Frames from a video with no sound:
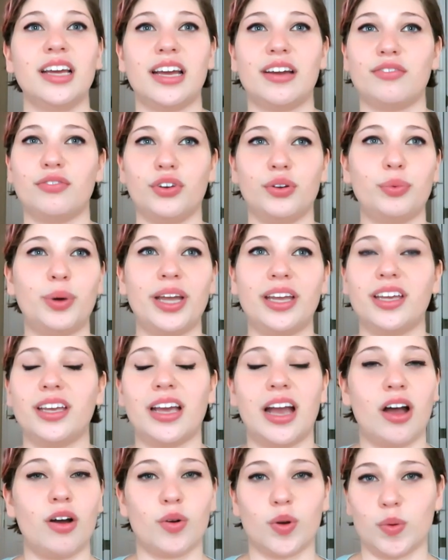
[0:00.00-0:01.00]
every
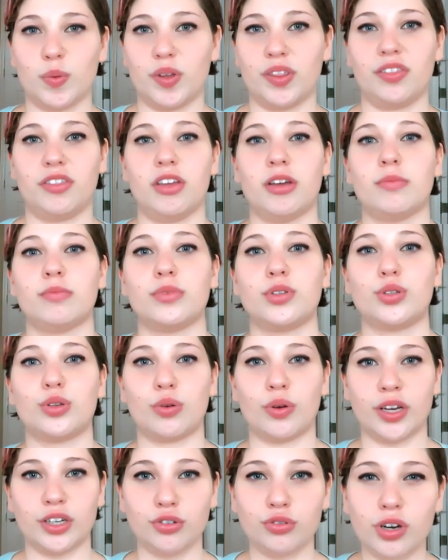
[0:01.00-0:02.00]
waking hour with them.
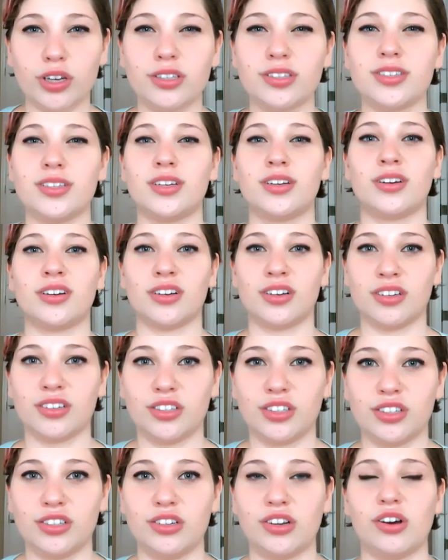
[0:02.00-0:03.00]
So I trusted her
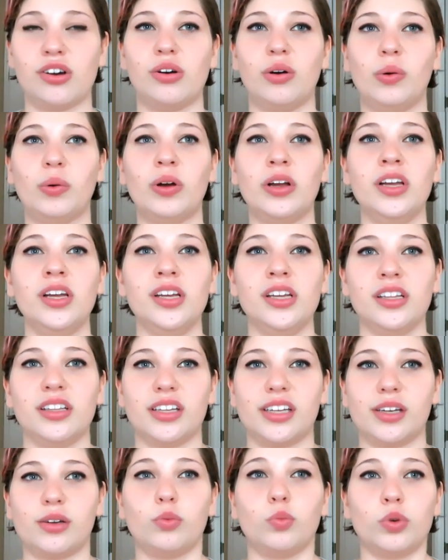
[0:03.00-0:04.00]
to know
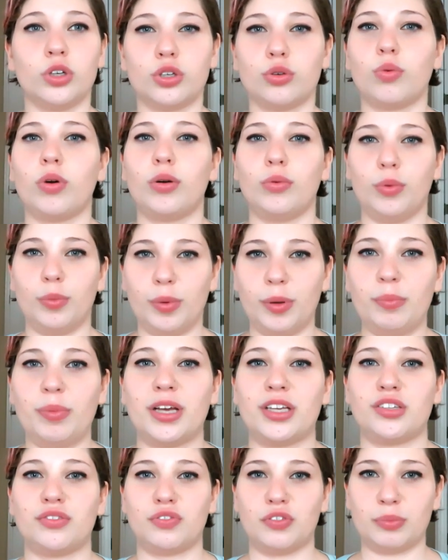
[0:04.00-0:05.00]
like which one would be
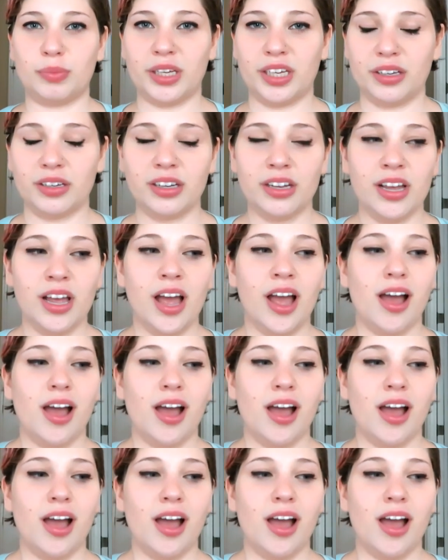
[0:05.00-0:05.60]
best for me.